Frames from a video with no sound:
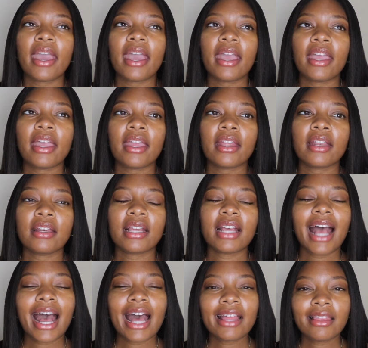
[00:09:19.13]
And
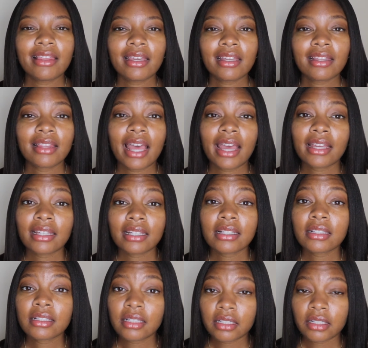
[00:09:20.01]
I think that
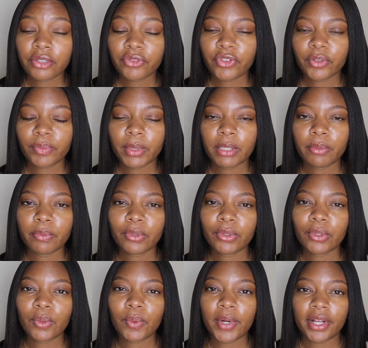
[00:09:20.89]
is good for
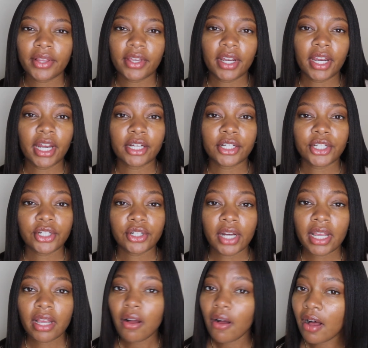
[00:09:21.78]
people who wear their hair
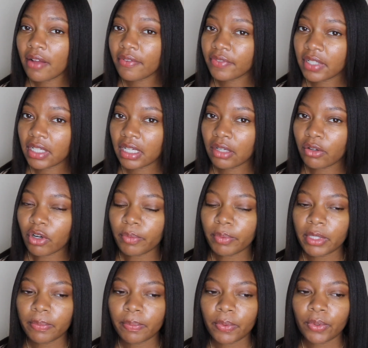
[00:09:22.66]
straight often or
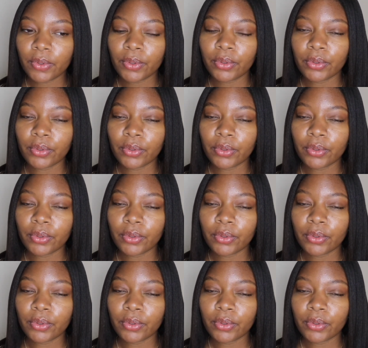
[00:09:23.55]
people